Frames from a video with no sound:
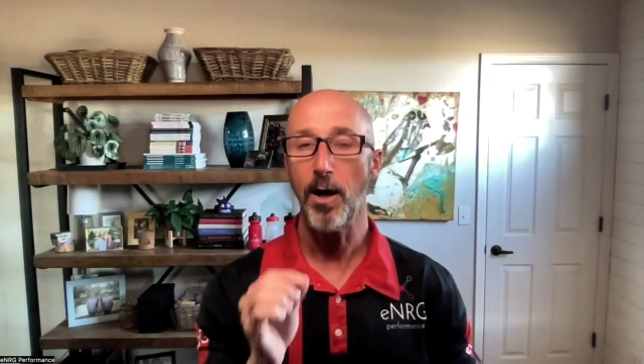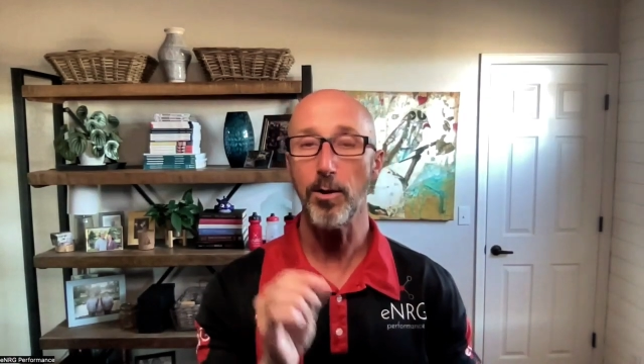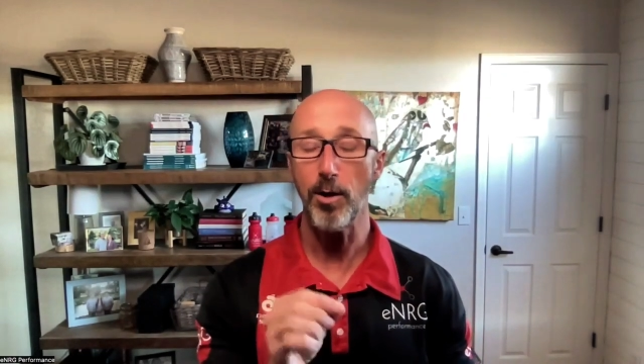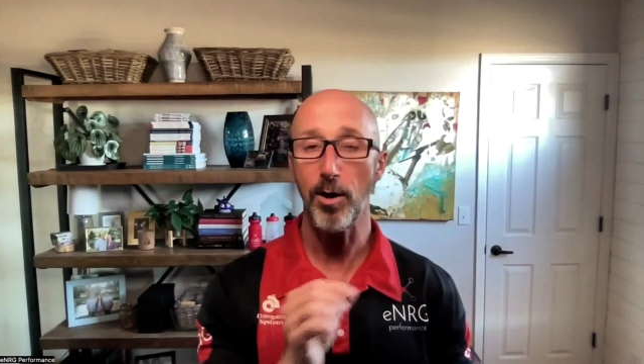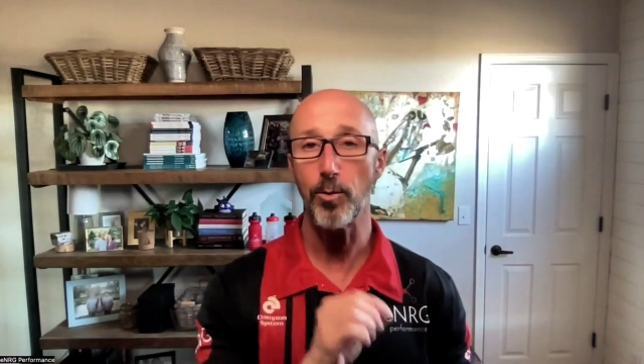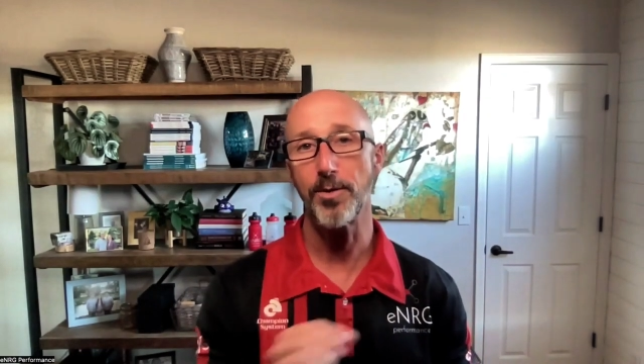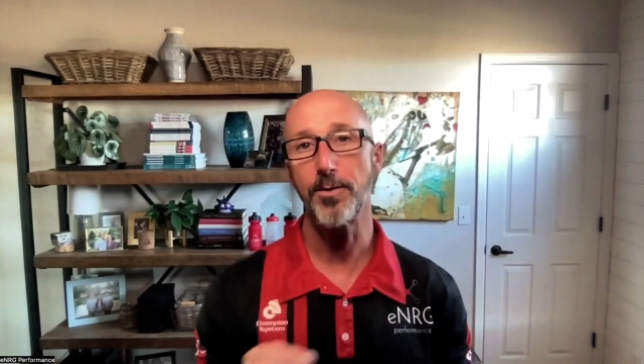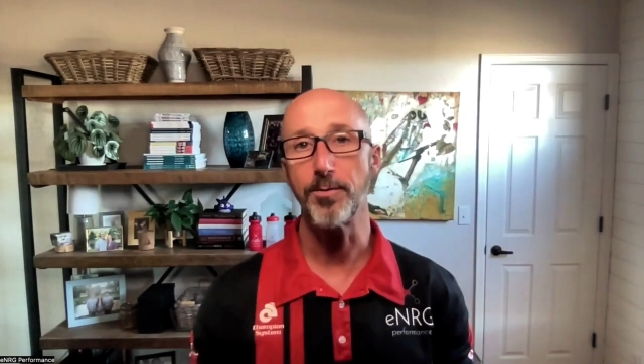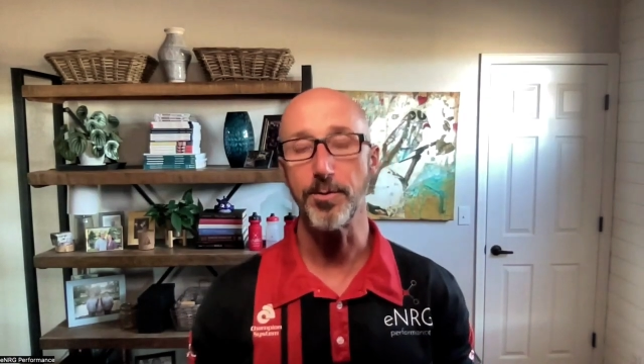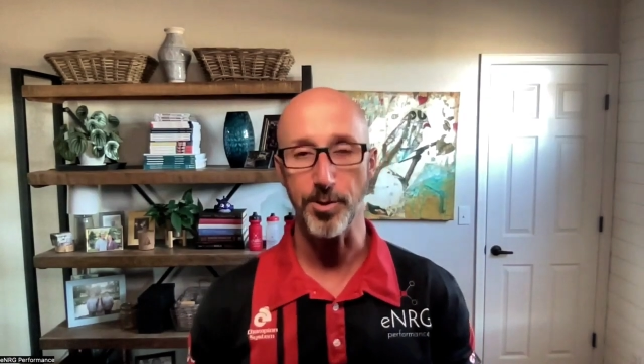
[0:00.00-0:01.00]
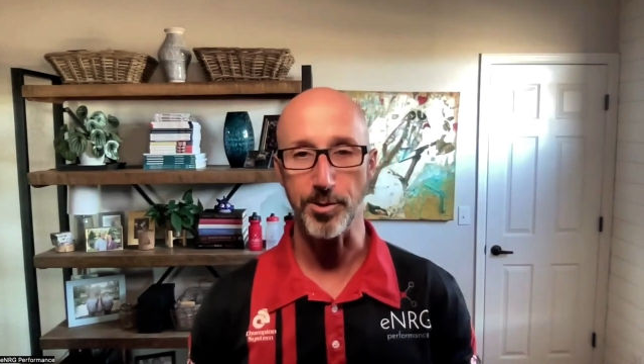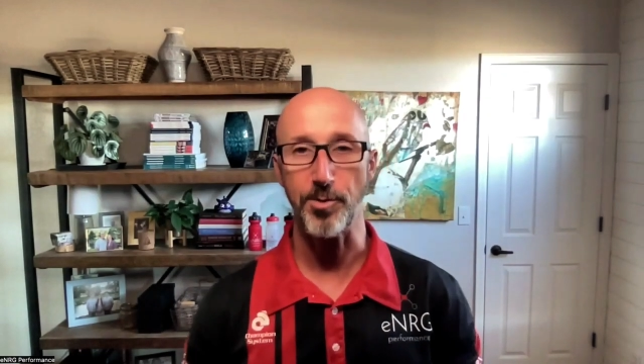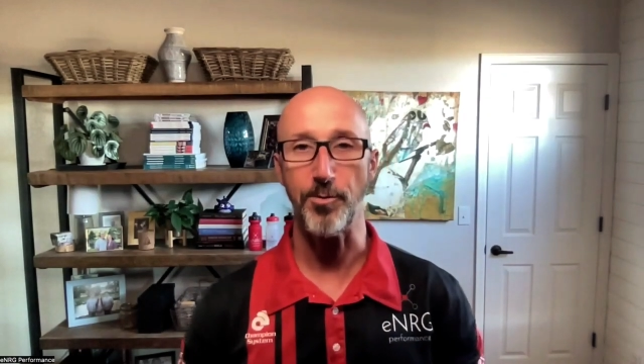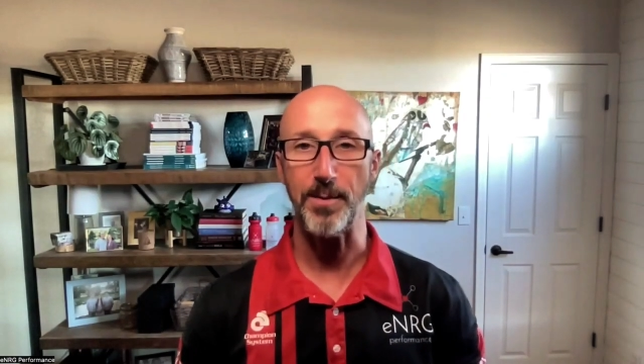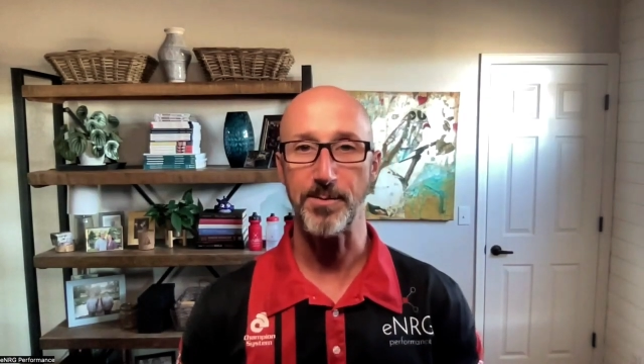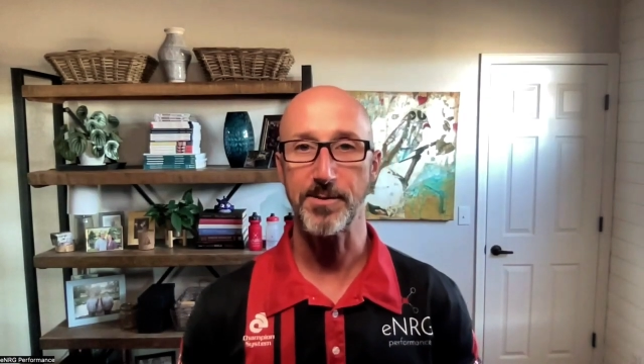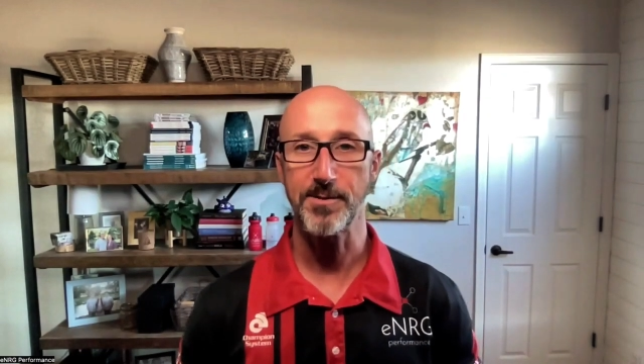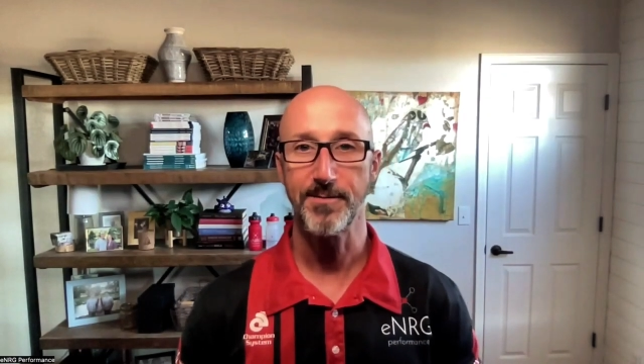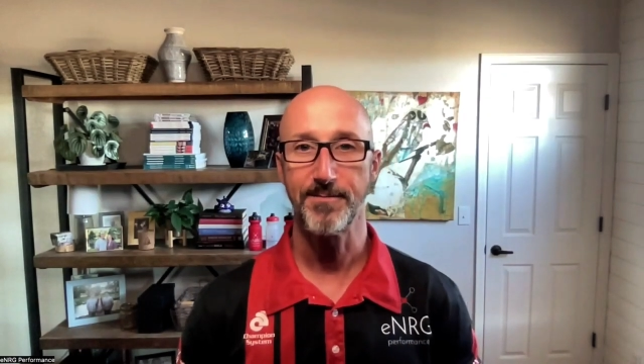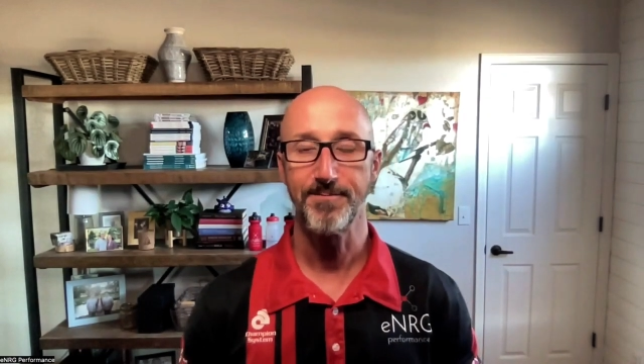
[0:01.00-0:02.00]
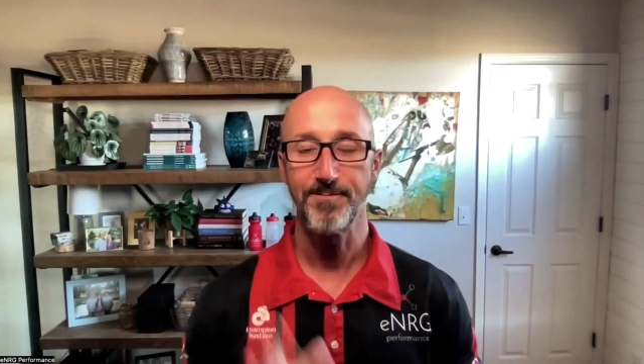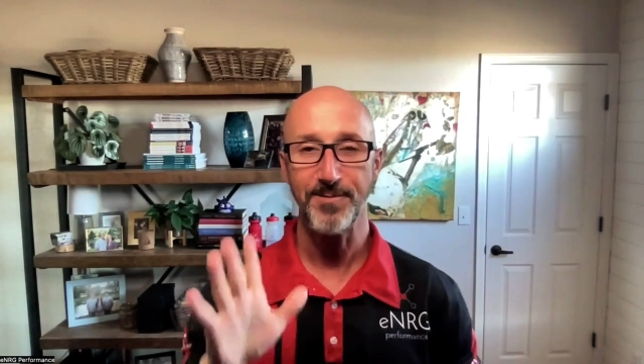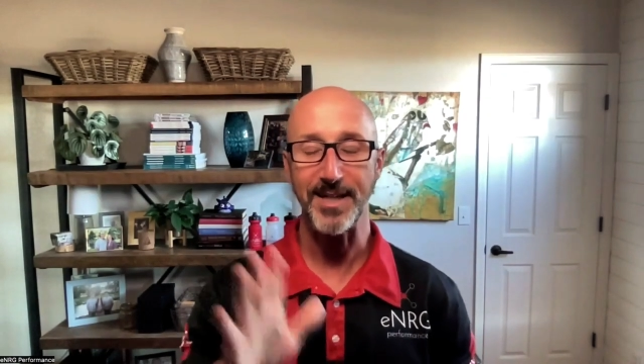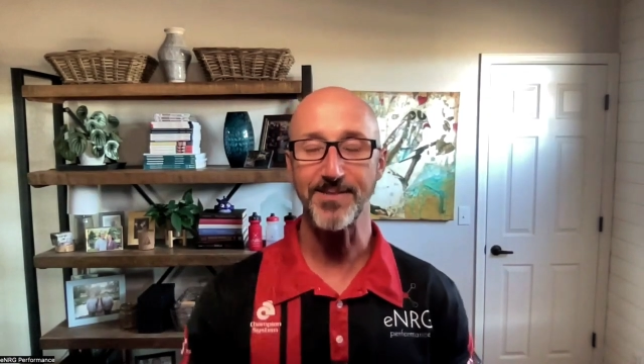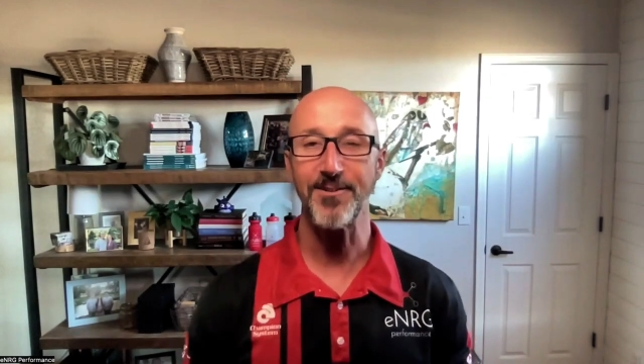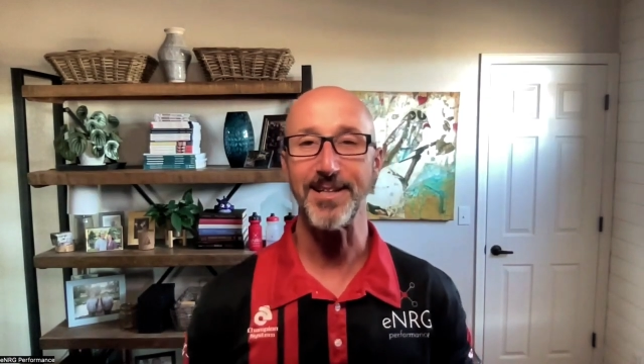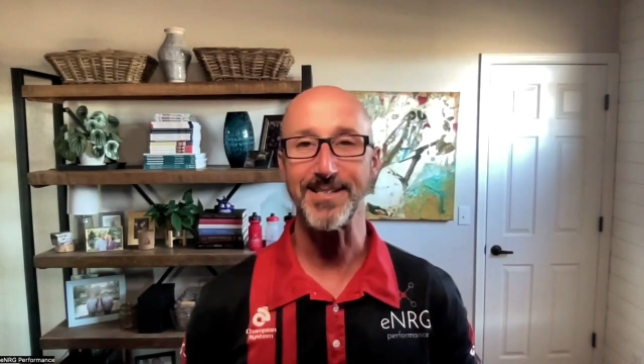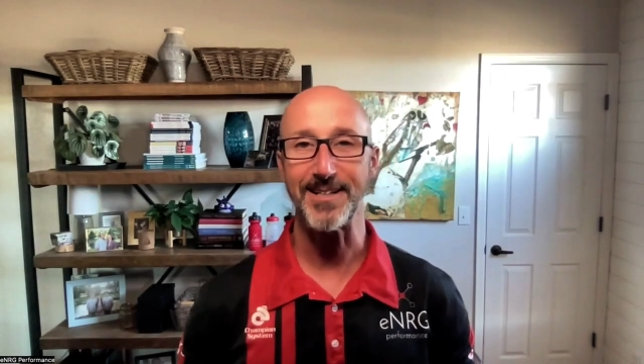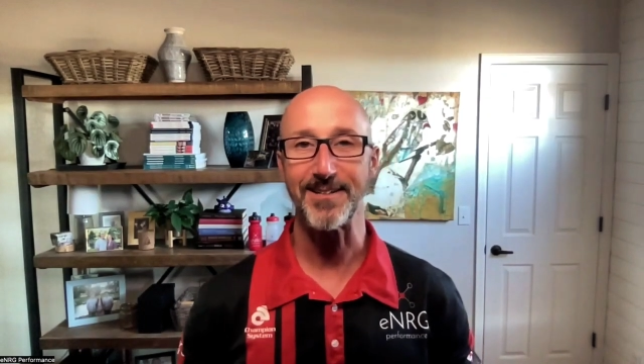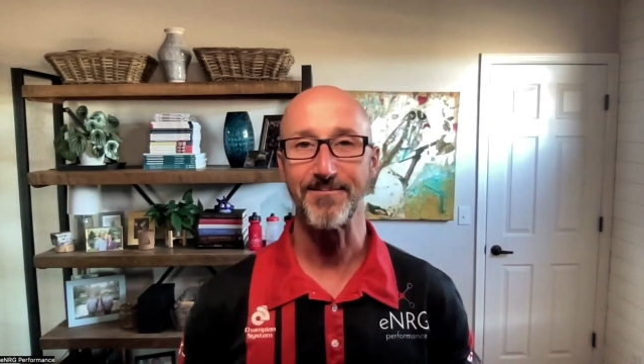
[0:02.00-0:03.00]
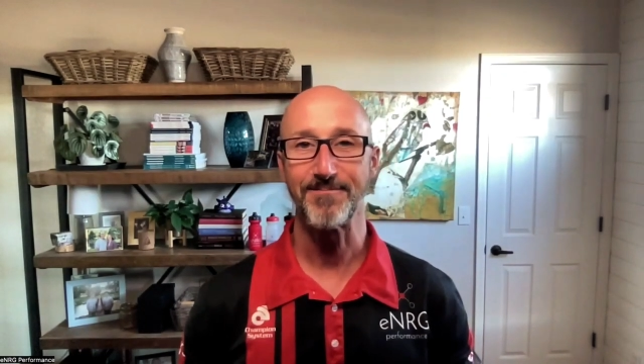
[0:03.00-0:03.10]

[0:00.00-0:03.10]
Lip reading: along with your nutrition reps. Thanks for listening.